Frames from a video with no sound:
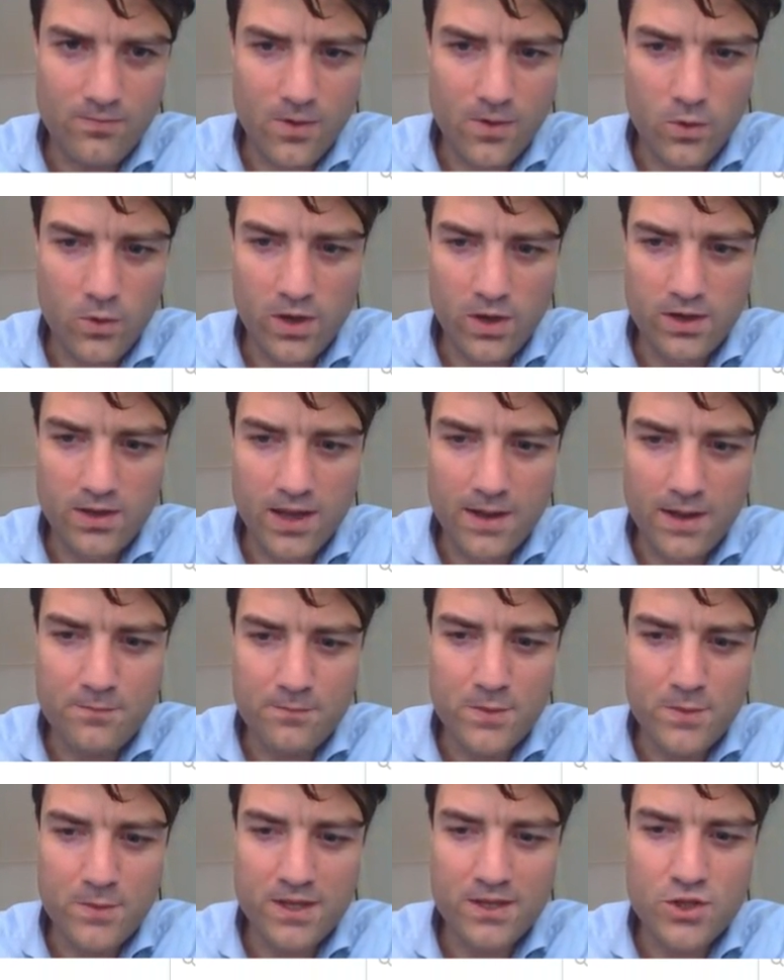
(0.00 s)
Okay,
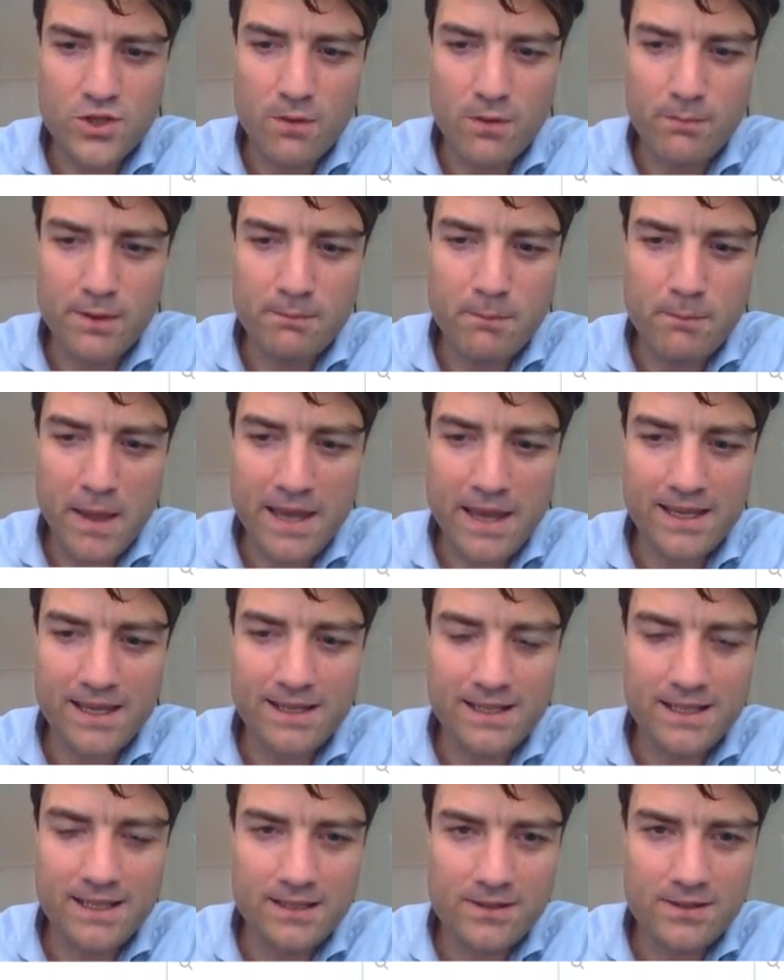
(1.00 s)
I'm jumping back
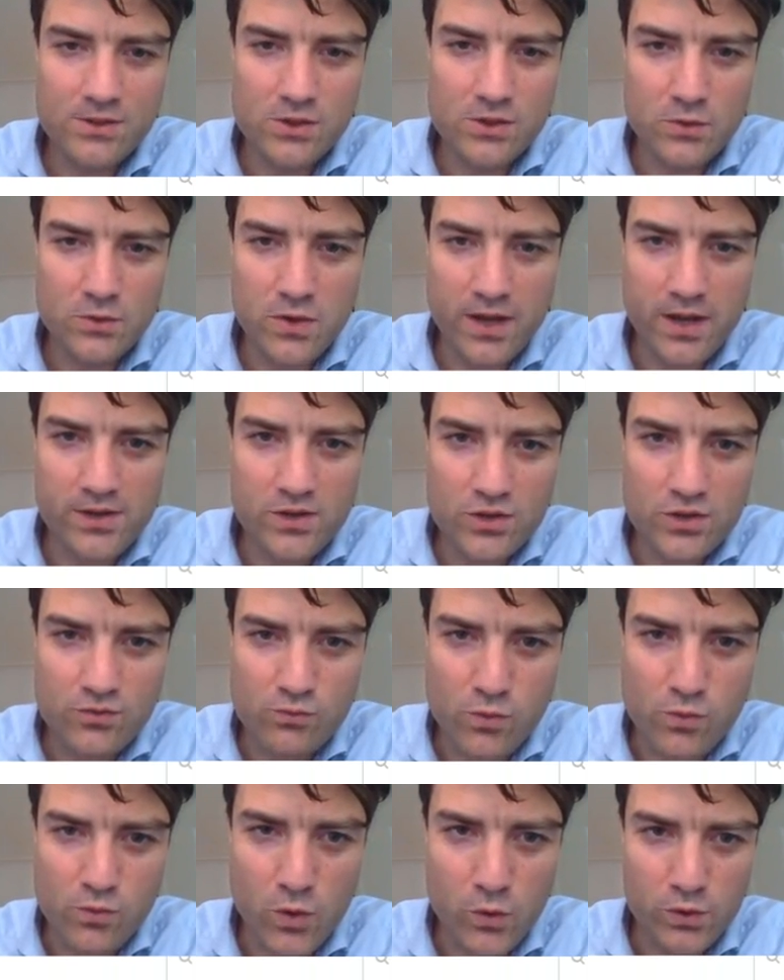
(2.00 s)
in here. So I
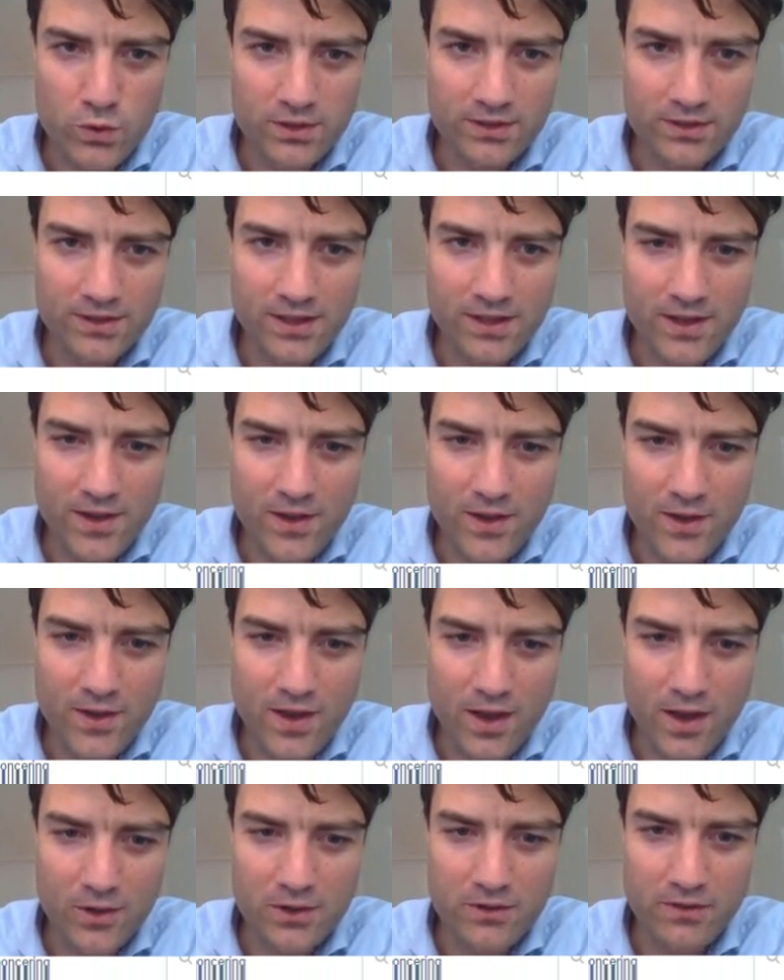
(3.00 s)
just wrote
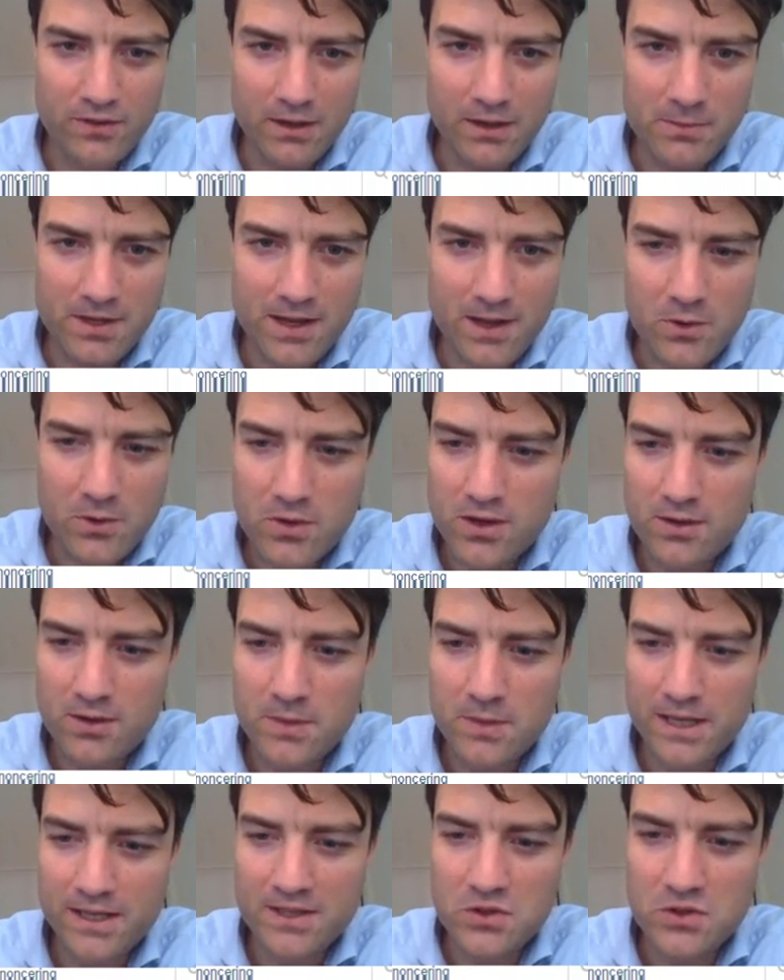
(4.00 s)
our developer, how
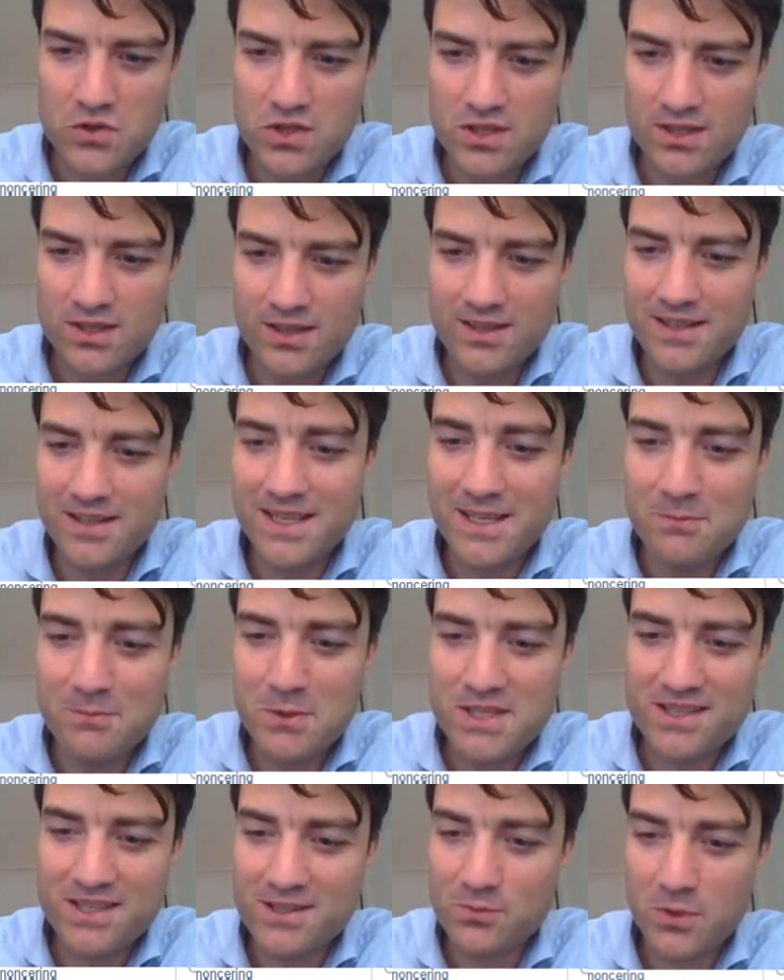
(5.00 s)
come I didn't see any
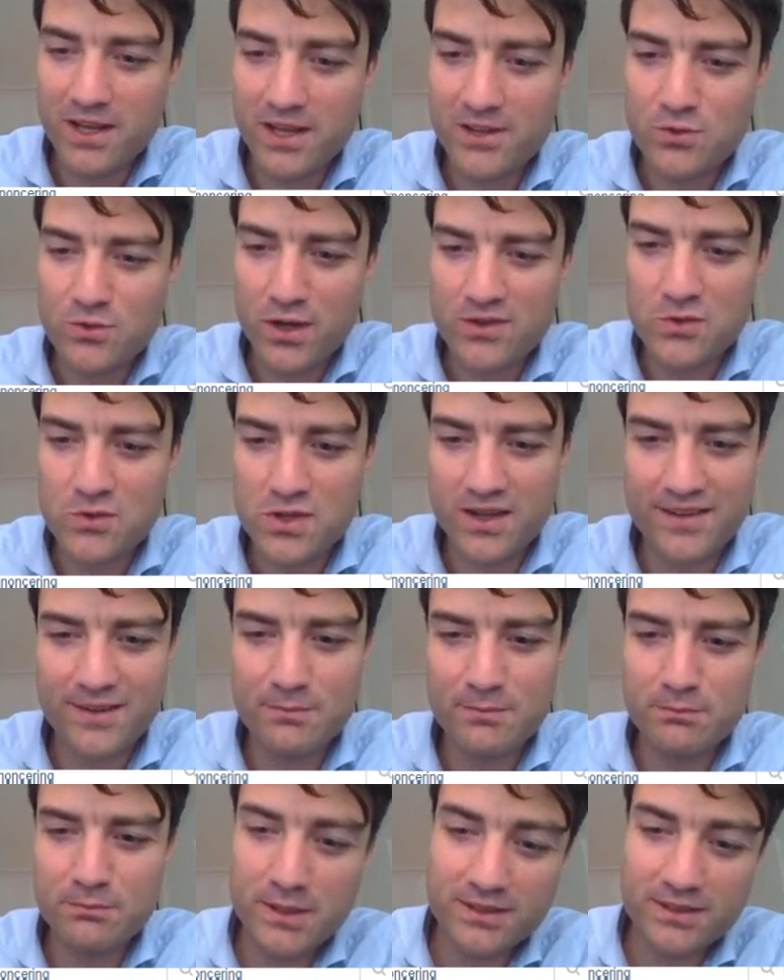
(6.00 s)
images when I tried to sign
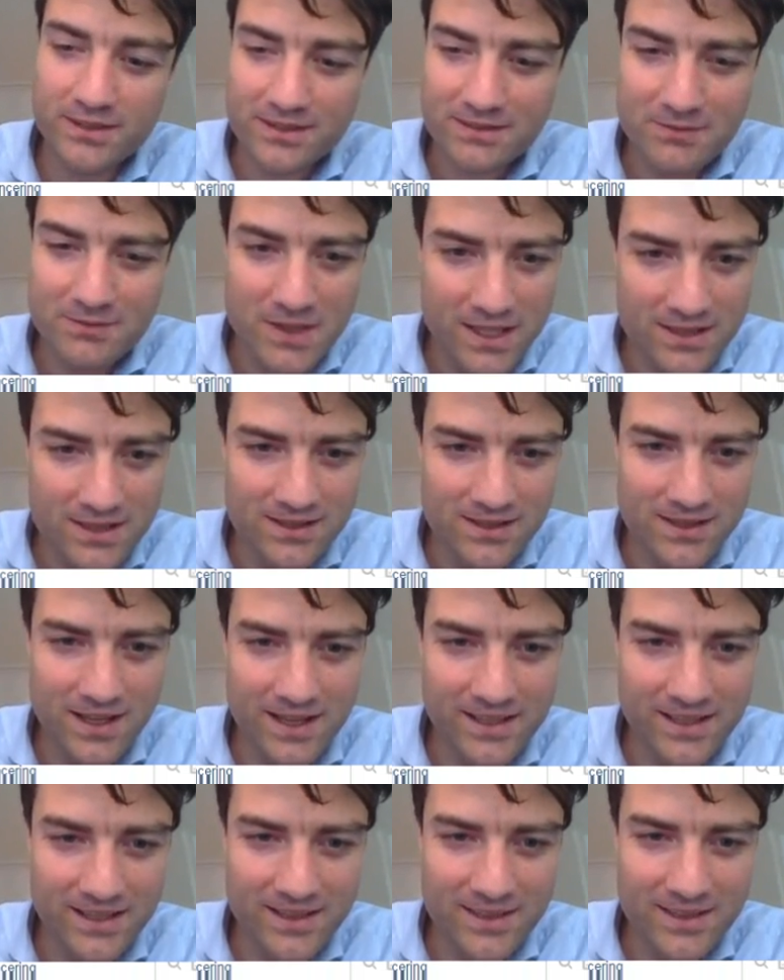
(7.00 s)
up? But then
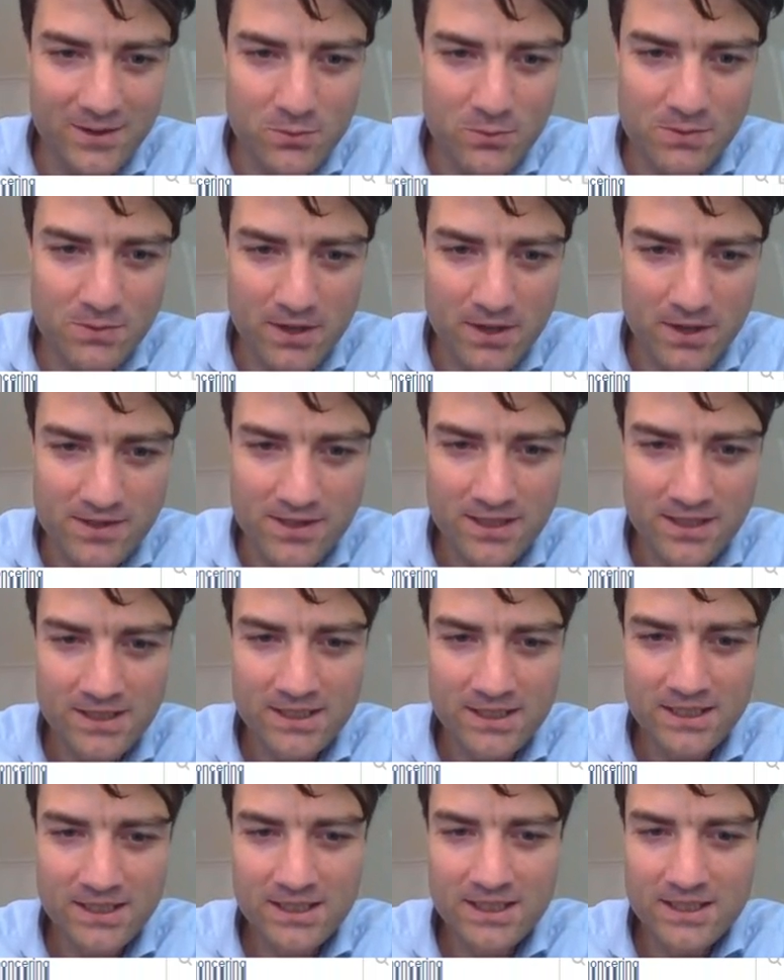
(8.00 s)
I get the response
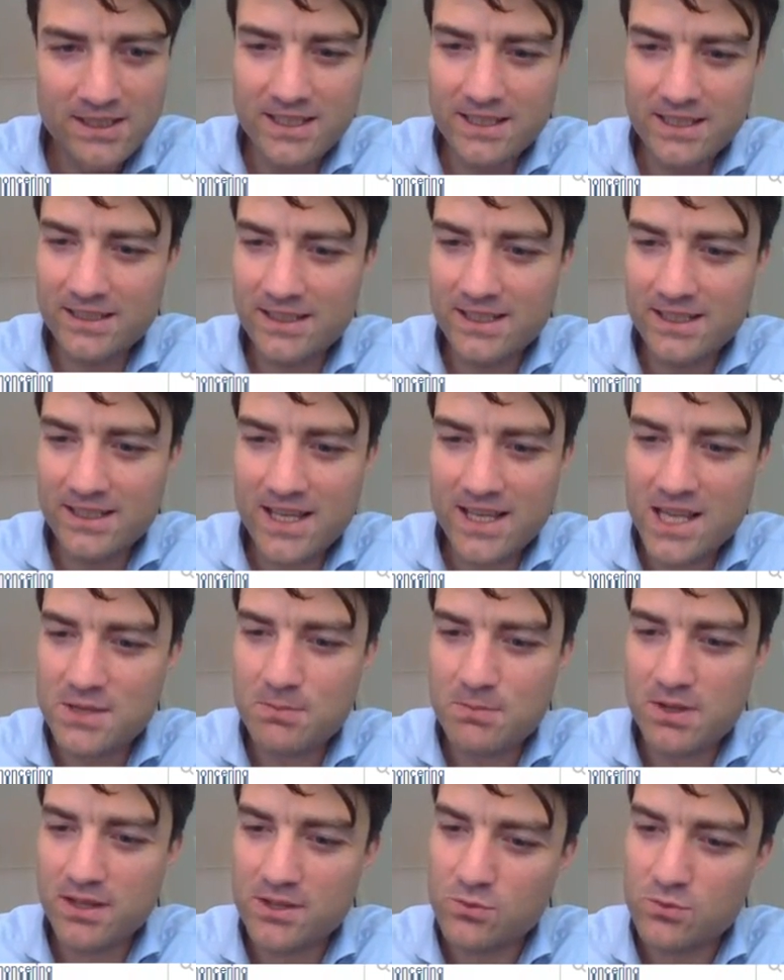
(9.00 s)
that it's
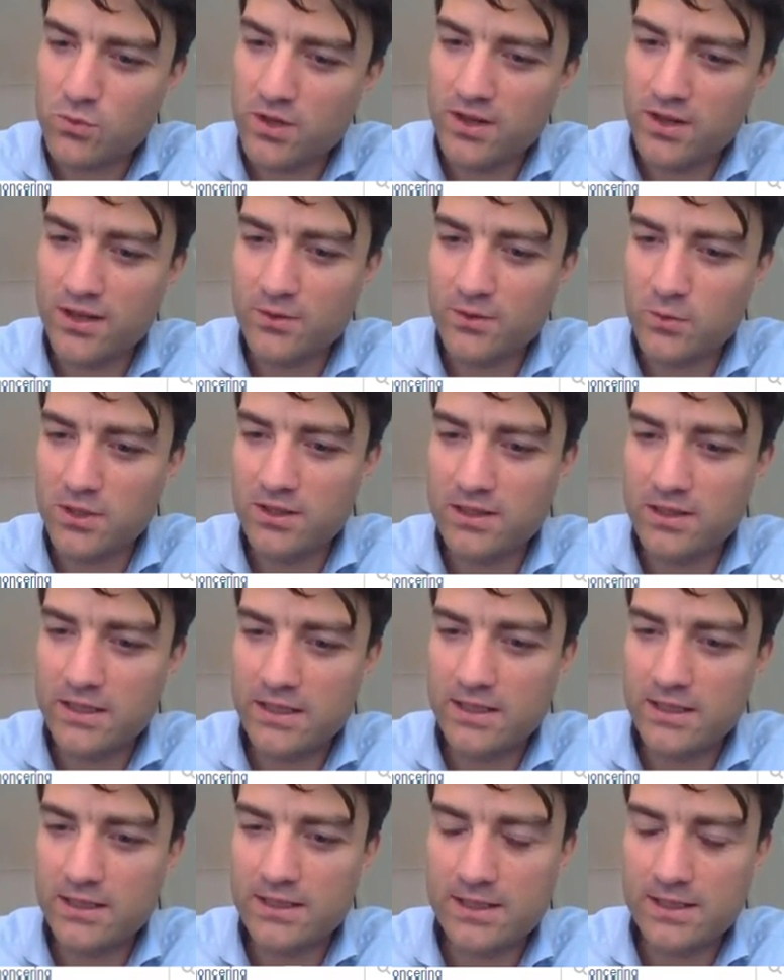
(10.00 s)
because we're not
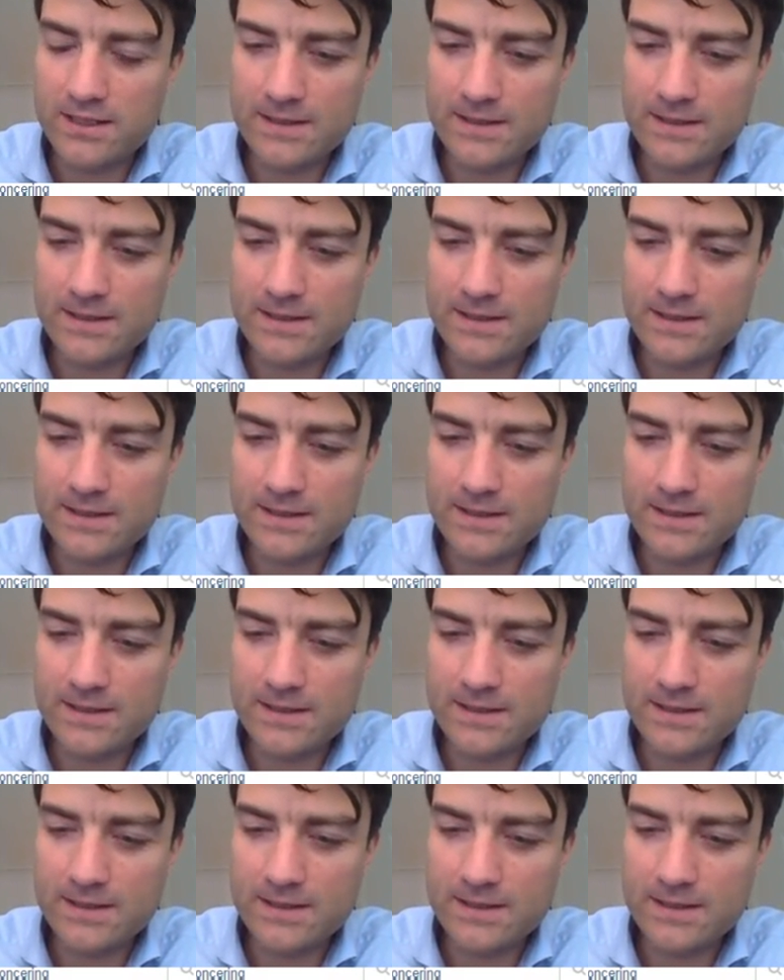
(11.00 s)
really